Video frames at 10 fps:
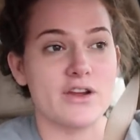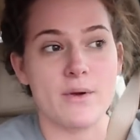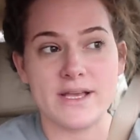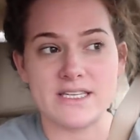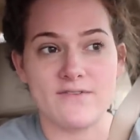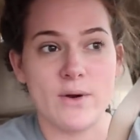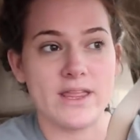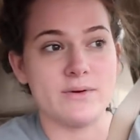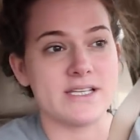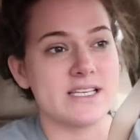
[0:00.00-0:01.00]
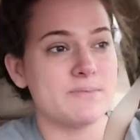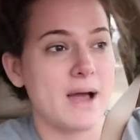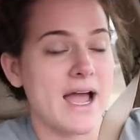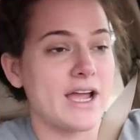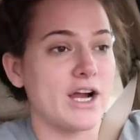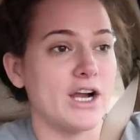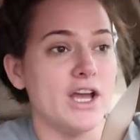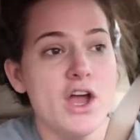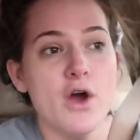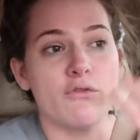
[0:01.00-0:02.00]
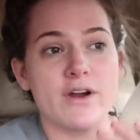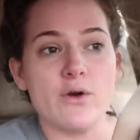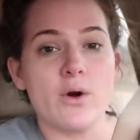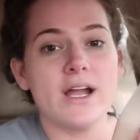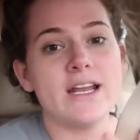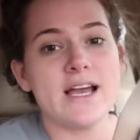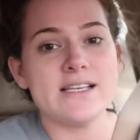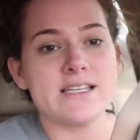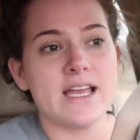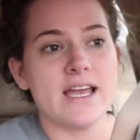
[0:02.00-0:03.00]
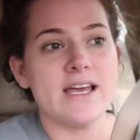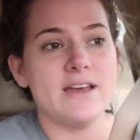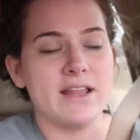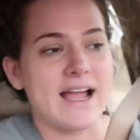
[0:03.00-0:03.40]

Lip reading: throwing stuff away that was expired, reorganizing it.